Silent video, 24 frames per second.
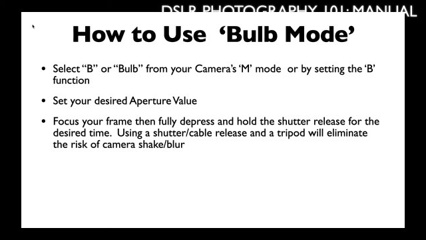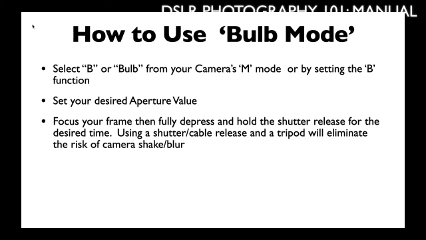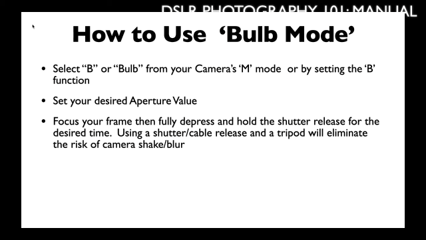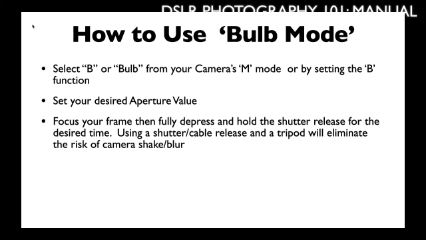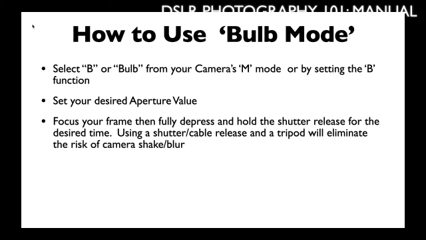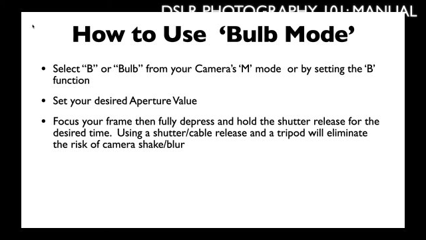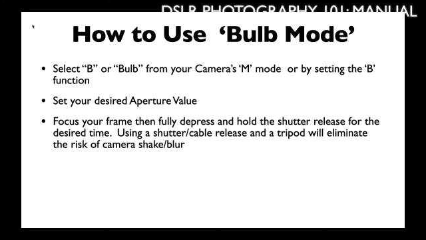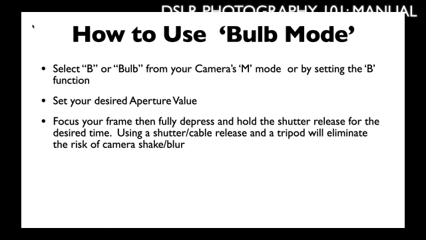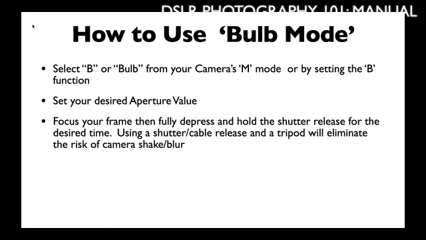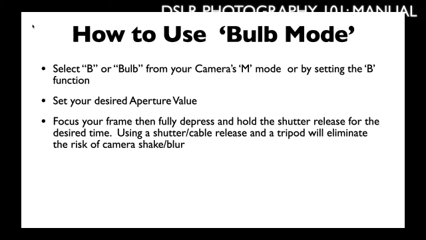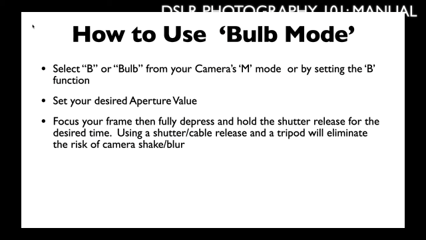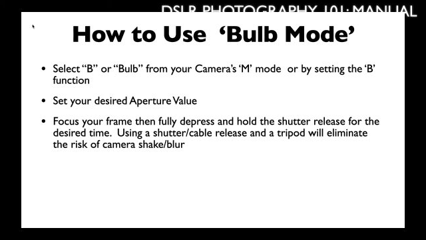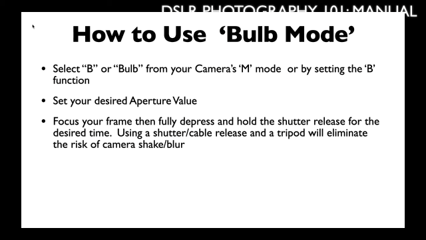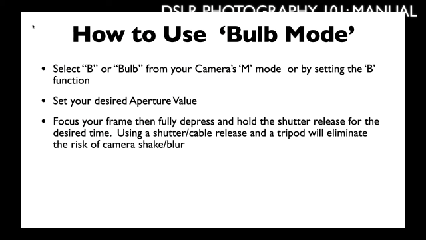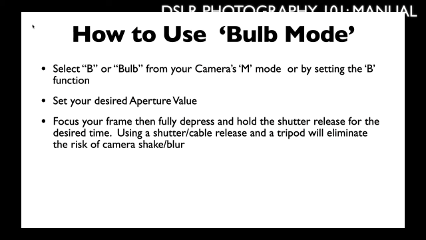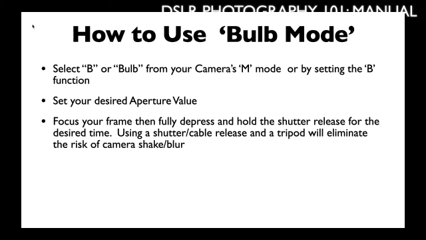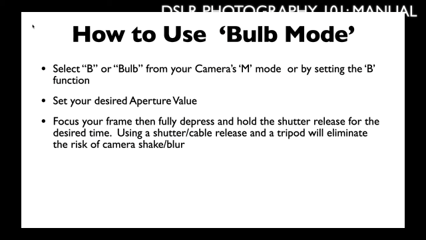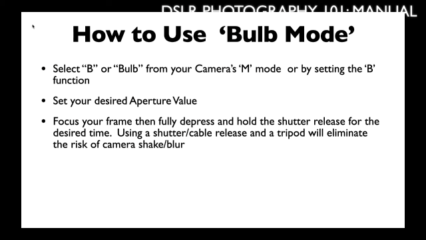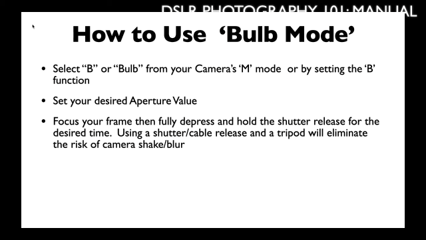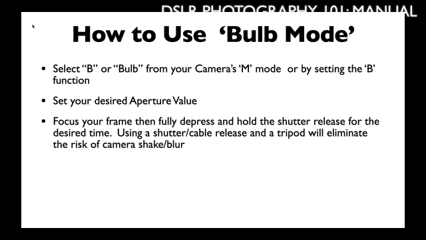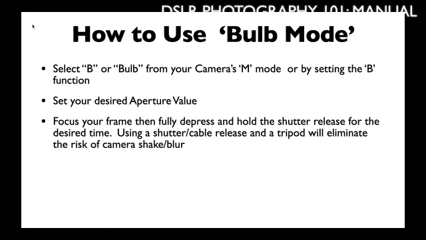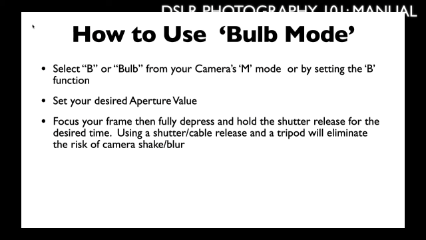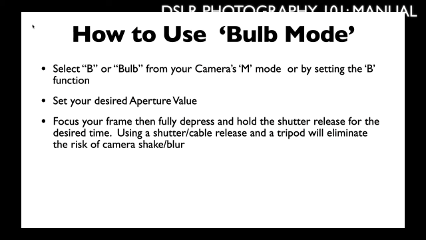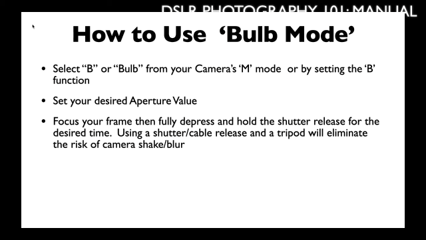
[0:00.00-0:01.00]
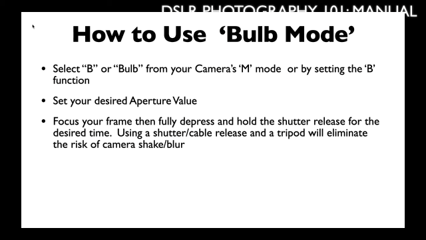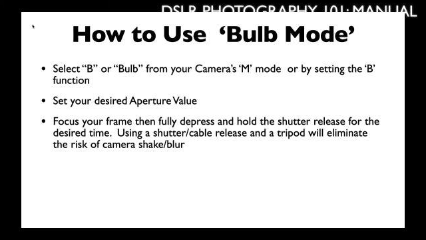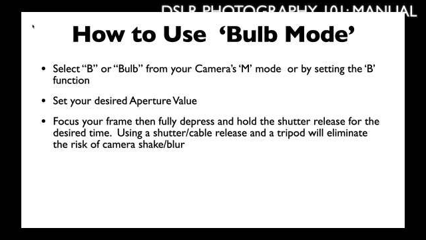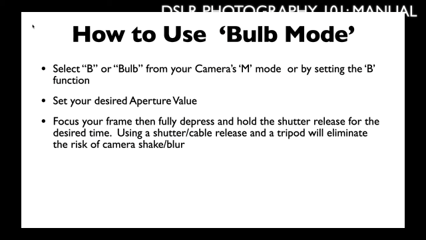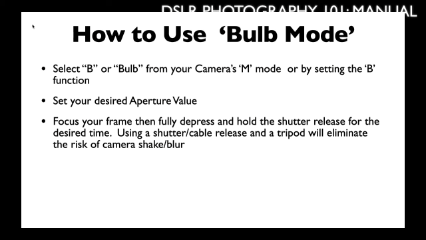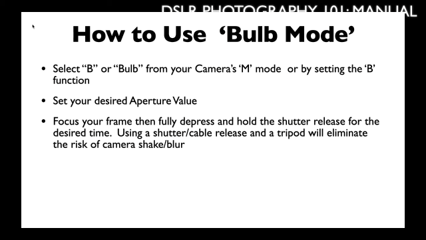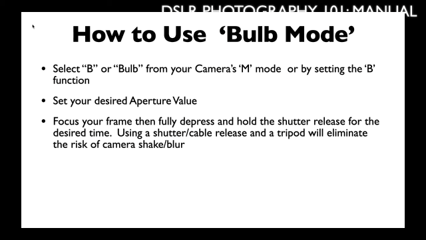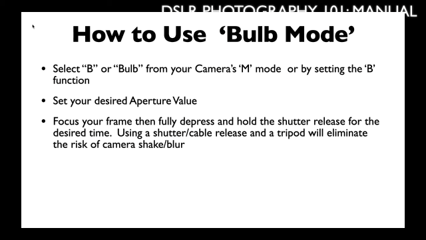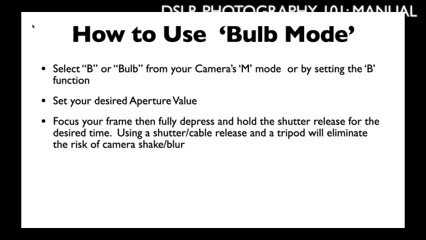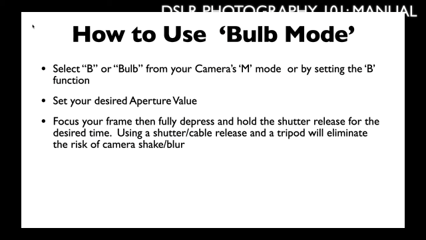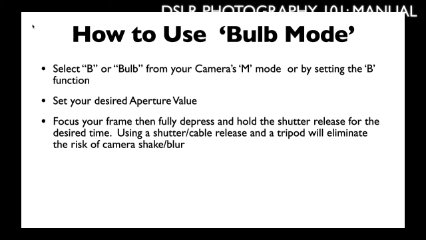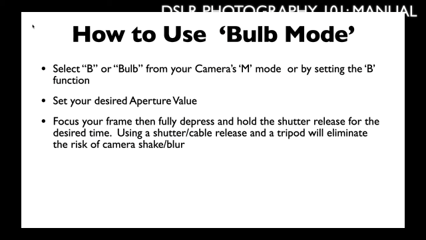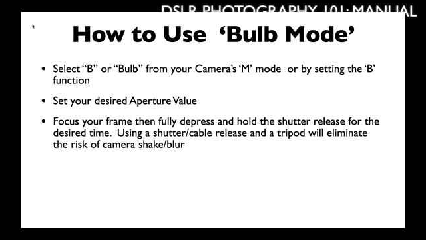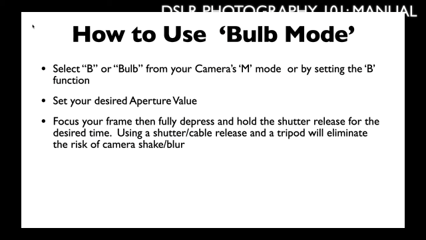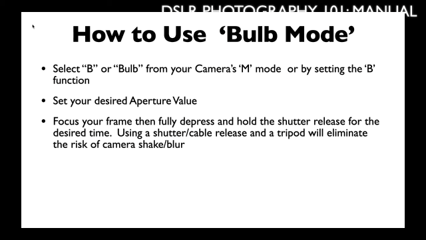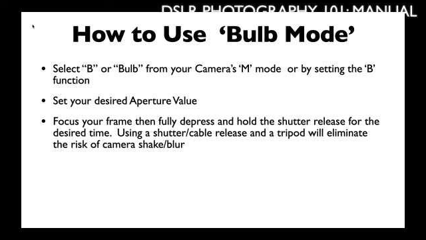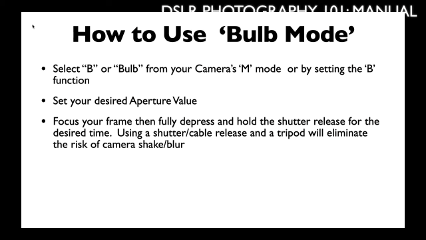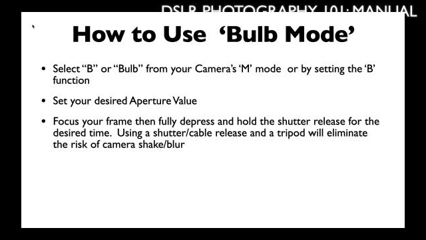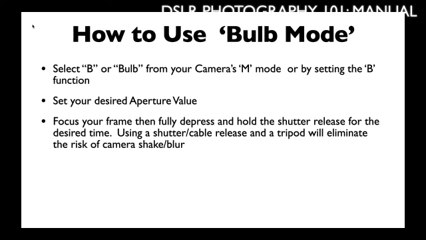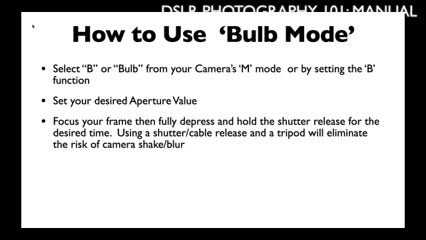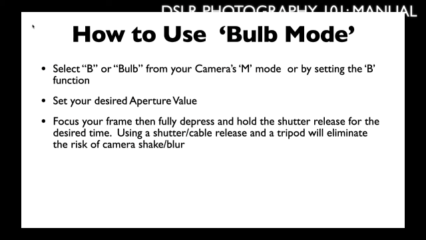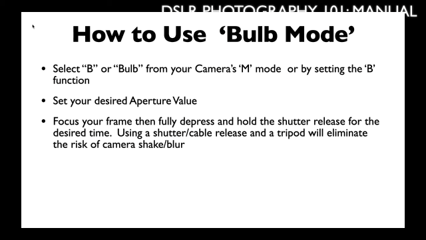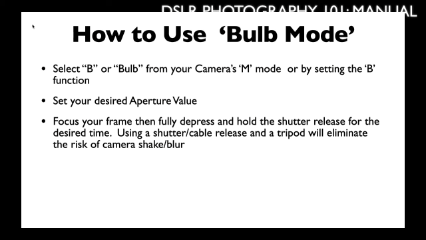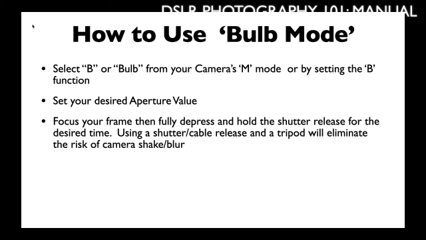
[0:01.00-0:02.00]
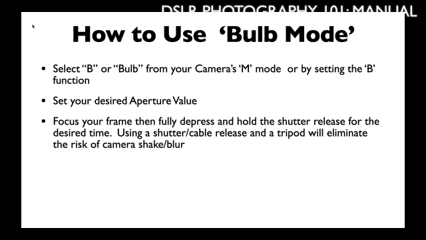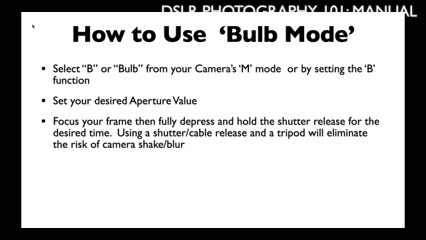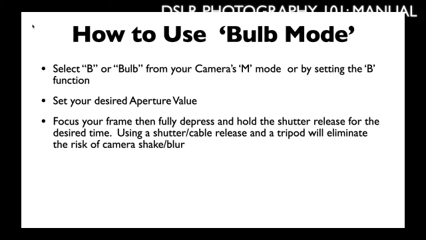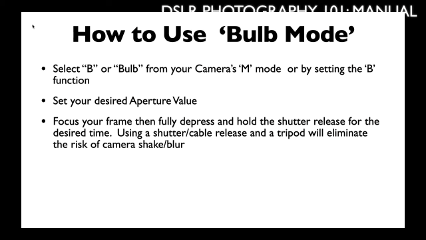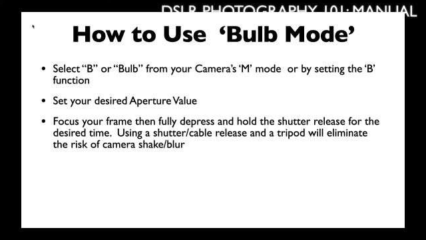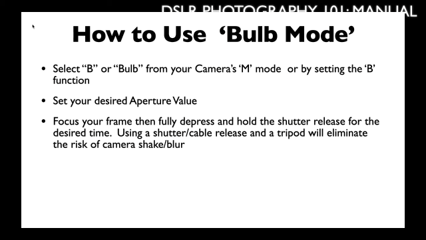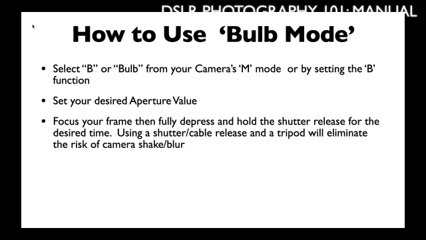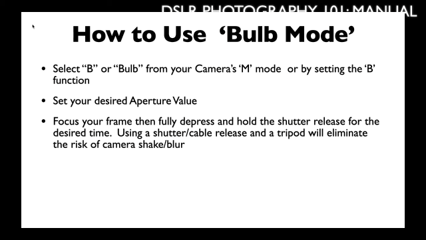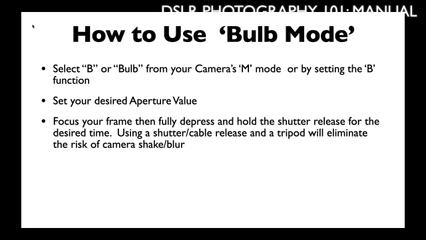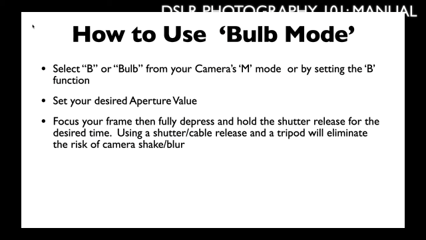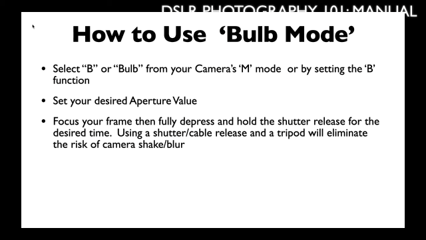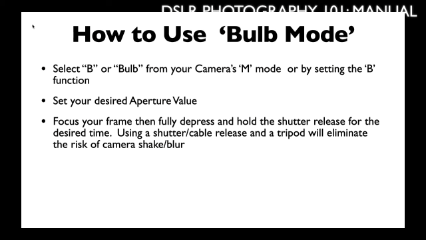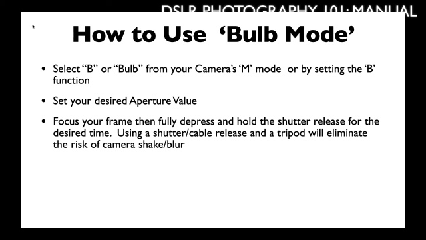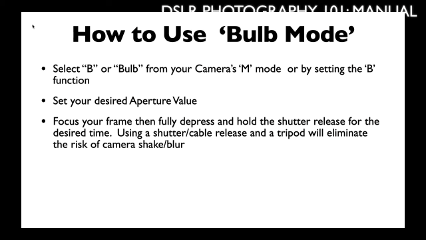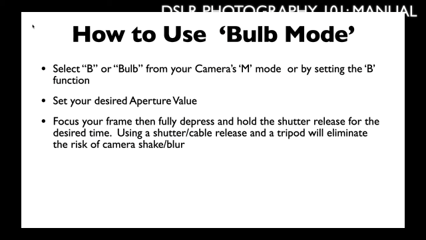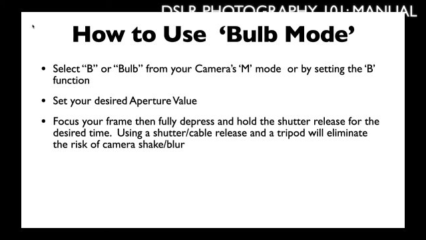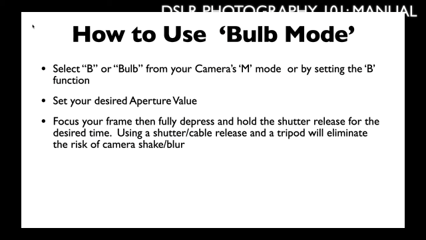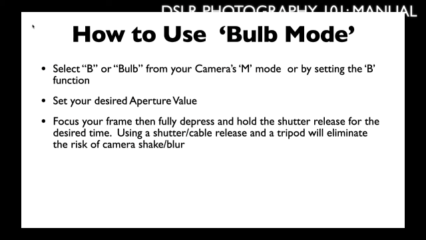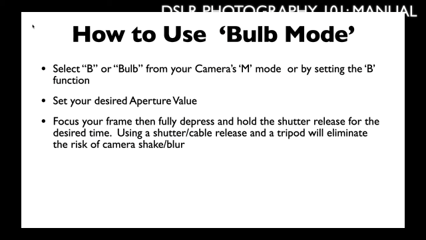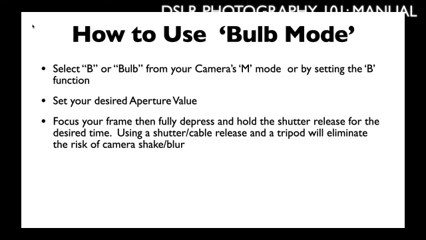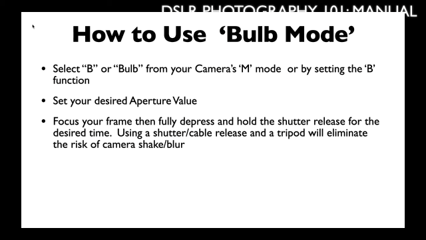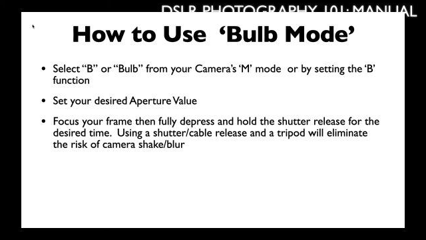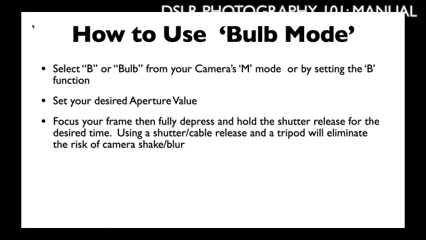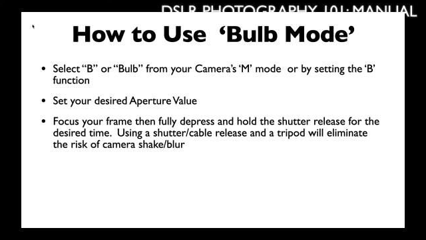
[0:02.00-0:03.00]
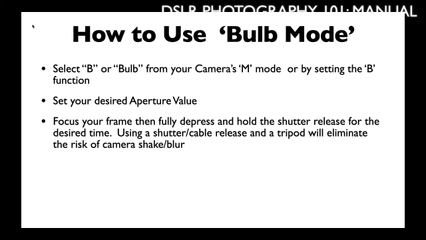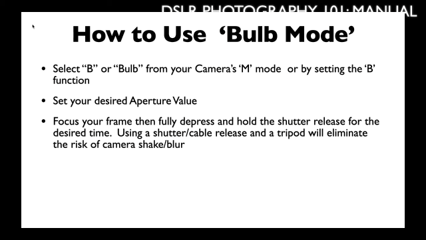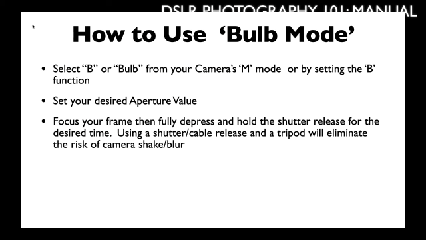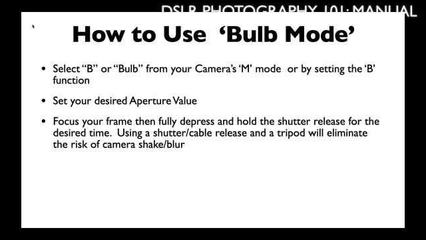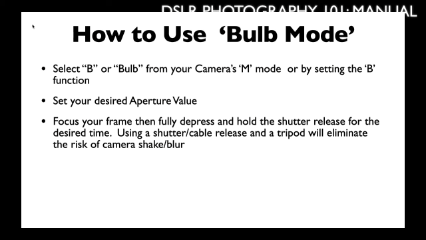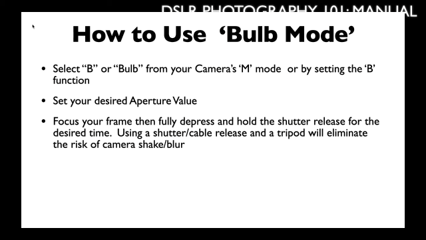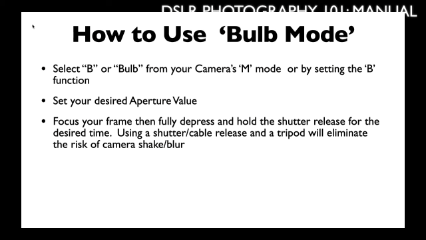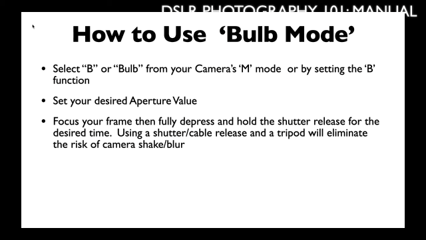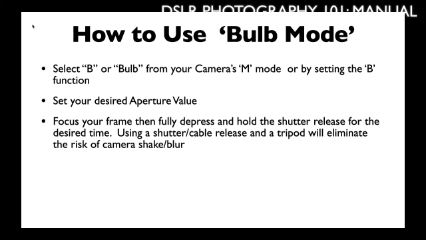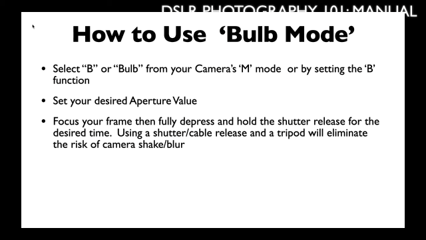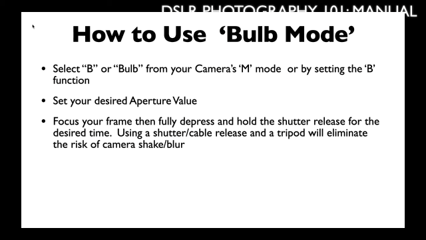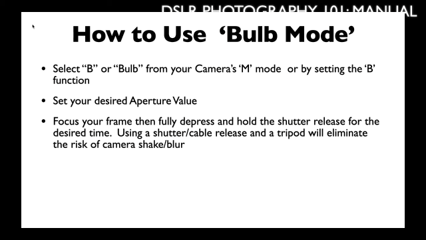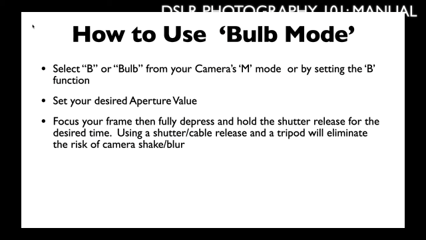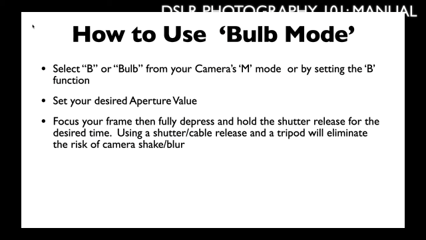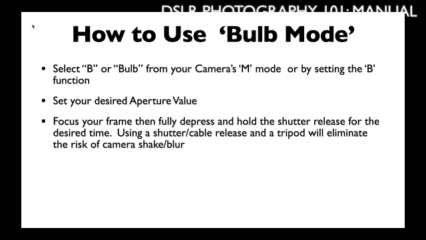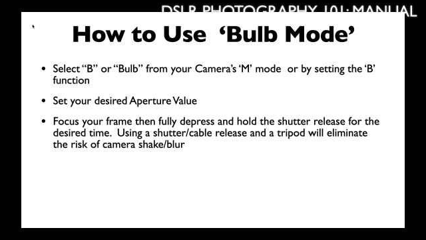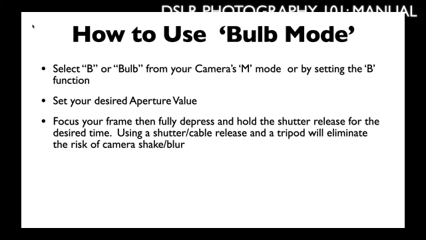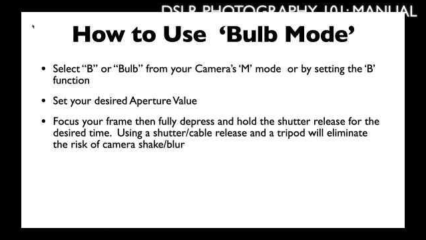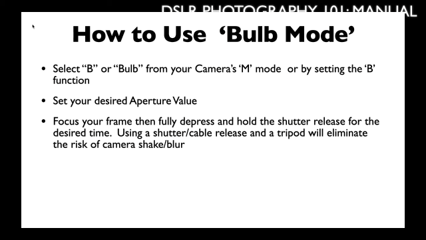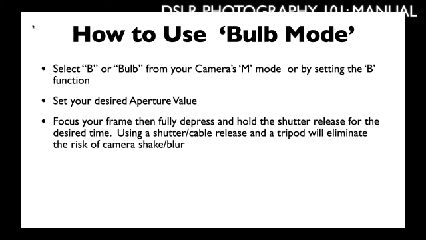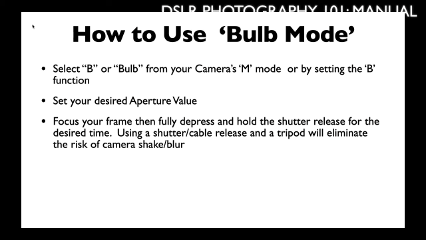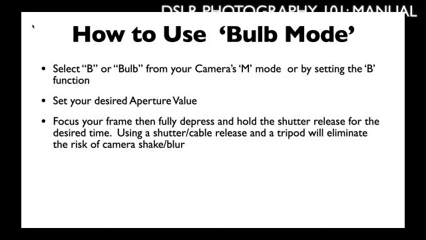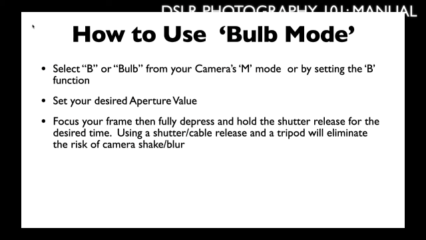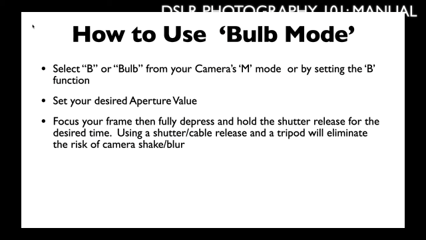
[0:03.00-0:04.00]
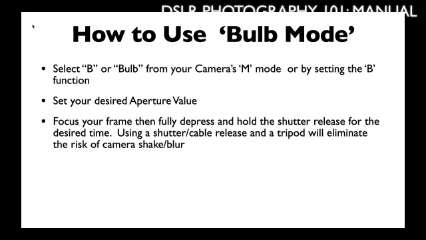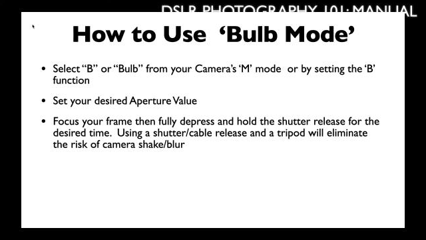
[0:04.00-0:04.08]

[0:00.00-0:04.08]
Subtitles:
[unreadable: no face in view]